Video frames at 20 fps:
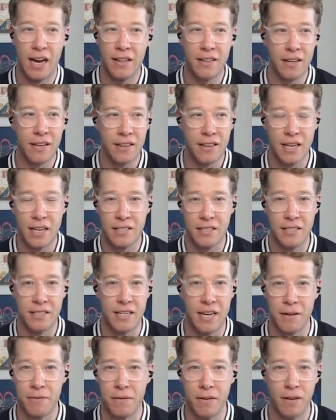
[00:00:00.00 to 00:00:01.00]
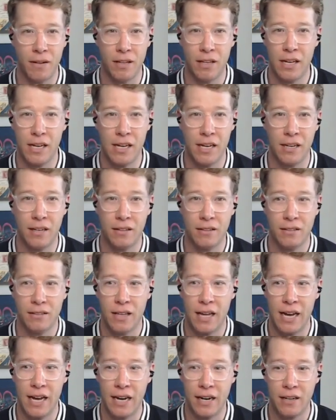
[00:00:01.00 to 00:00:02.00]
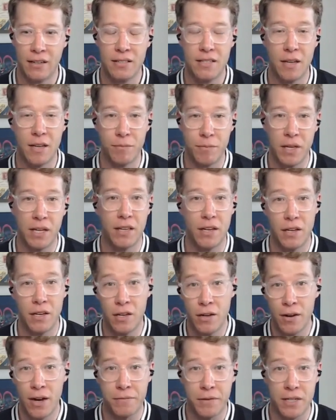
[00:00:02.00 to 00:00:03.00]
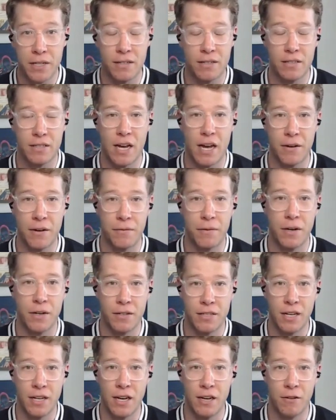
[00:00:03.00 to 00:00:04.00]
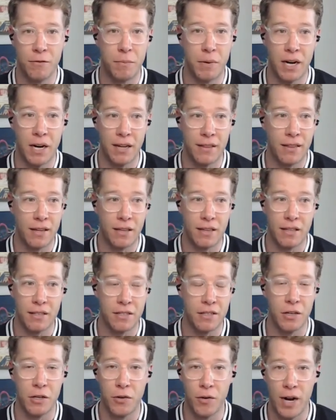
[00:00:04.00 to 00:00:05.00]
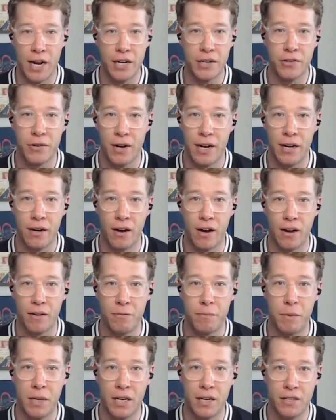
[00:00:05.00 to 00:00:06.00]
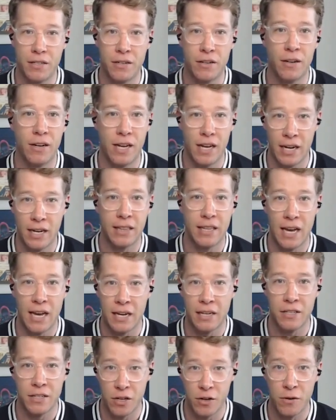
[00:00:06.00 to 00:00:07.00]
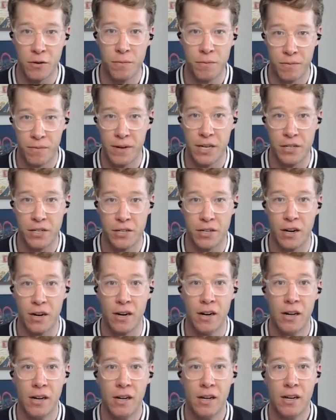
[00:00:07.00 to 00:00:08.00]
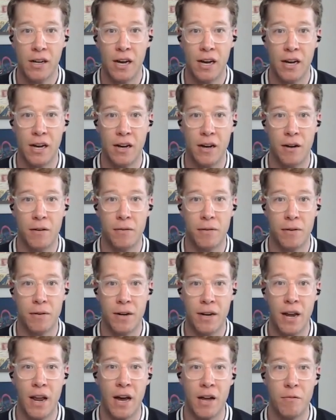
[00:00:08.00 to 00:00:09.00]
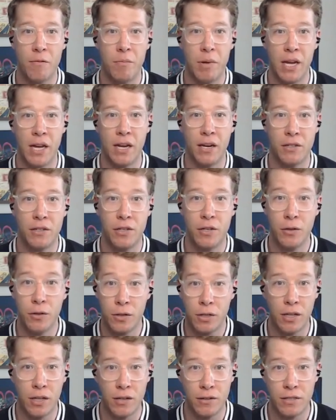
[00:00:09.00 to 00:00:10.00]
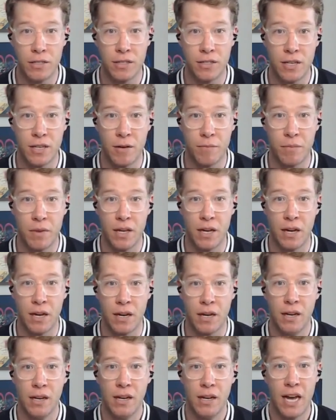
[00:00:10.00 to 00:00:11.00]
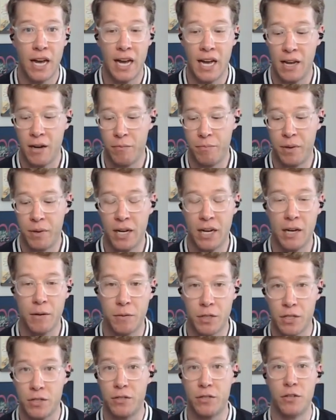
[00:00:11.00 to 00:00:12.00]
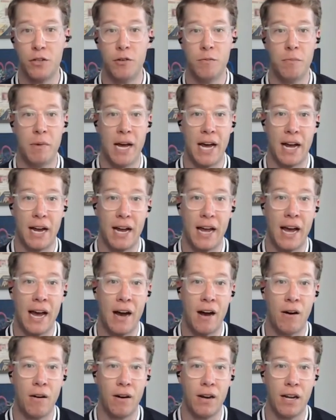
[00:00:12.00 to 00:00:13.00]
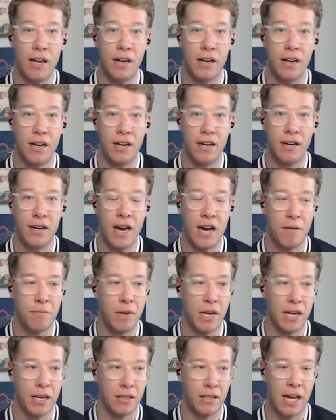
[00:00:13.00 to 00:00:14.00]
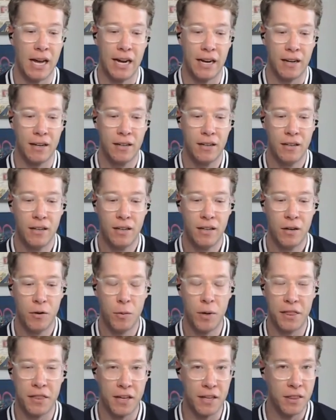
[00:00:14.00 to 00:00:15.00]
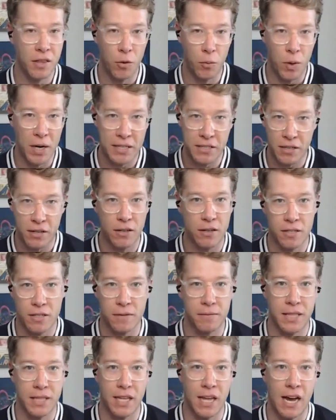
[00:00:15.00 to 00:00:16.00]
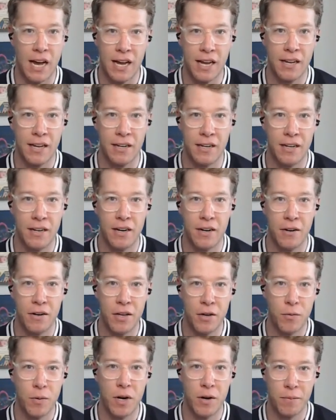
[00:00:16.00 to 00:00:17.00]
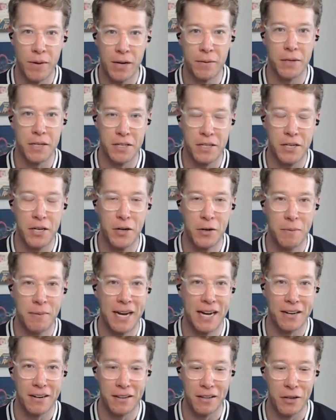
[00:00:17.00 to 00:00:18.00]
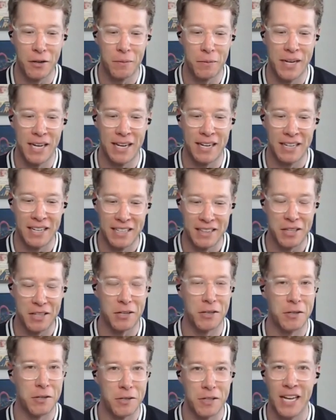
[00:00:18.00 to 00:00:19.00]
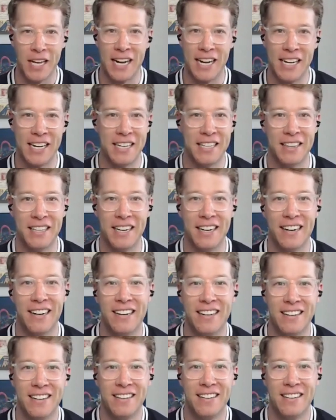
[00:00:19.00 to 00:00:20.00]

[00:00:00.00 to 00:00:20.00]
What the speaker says: I think that's definitely like something that you have to decide for yourself. But I think that's a great trade-off because you're getting that zoom feature of not being too close to something and being able to zoom back out and not being like within the whiskers of a lion. You want to be able to zoom out a little bit and get the whole lion in there.